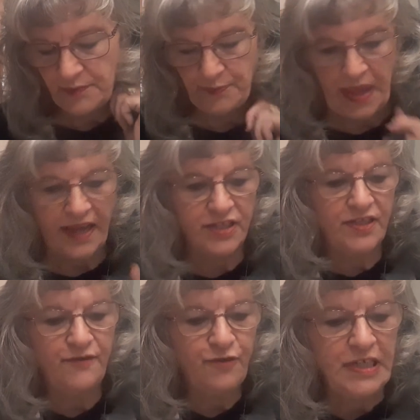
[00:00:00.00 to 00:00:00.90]
back to
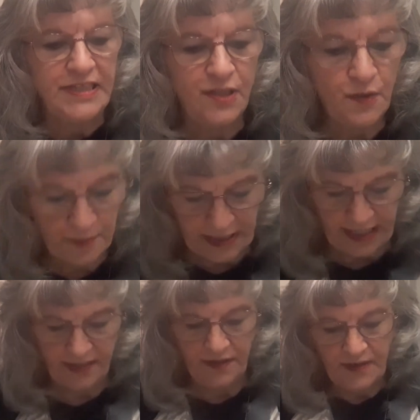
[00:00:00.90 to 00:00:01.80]
the free zone
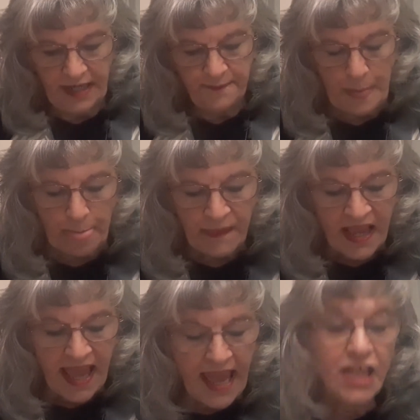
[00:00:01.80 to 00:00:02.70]
plan. Okay.
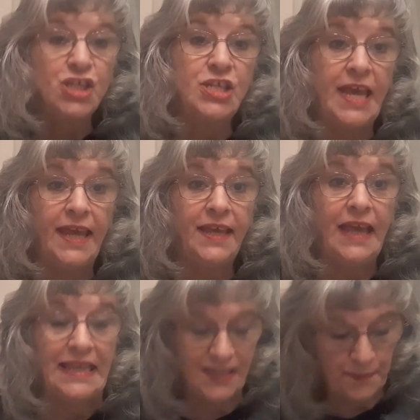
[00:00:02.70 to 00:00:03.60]

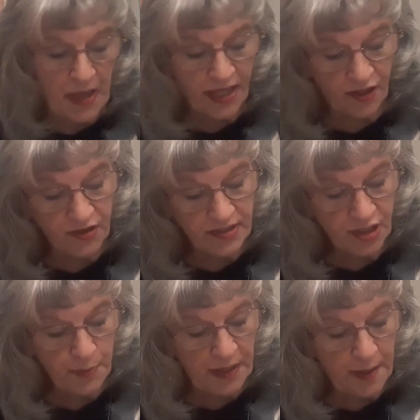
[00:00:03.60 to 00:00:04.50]
Hashtag aspires
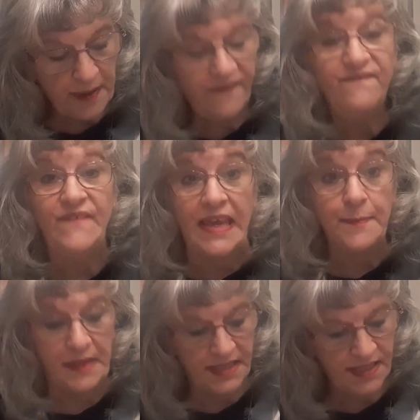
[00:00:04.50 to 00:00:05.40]
to becoming
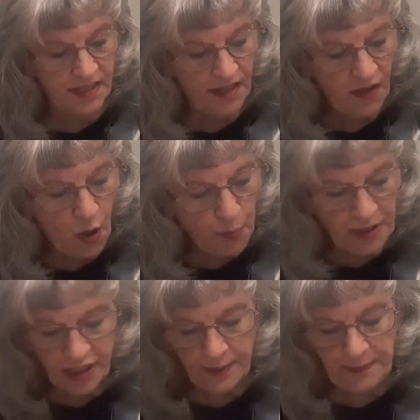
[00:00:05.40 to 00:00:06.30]
famous,
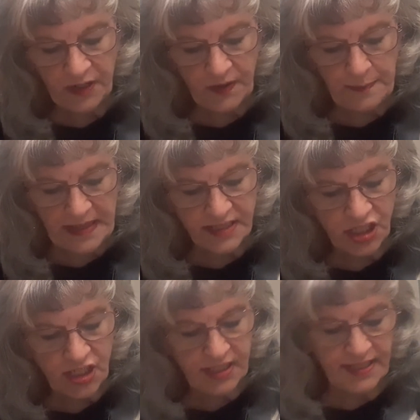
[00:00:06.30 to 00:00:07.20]
hoping to appear in
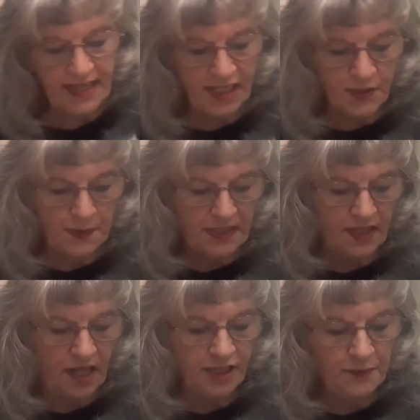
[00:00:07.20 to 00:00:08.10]
messages and texts within
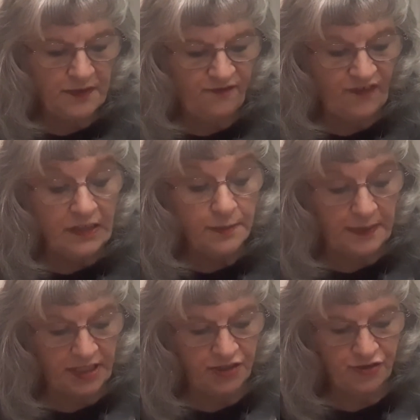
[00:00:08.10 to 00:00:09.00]
the Hollywood
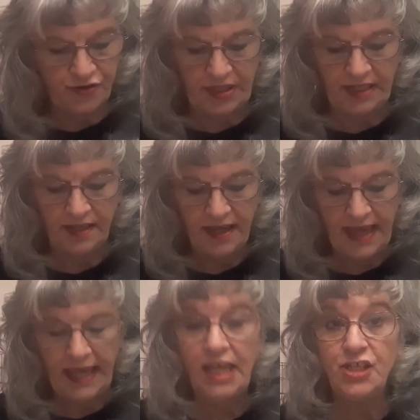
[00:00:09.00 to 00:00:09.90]
film industry.
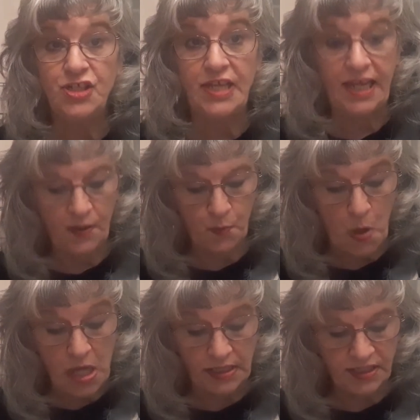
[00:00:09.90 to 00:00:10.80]
Hashtag
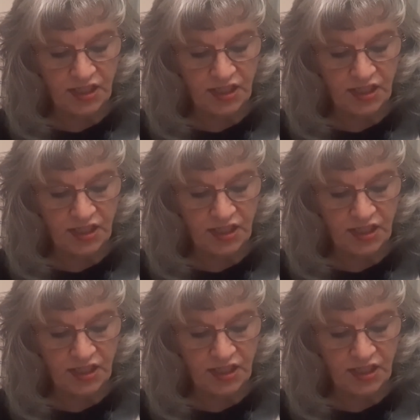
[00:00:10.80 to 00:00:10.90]
wants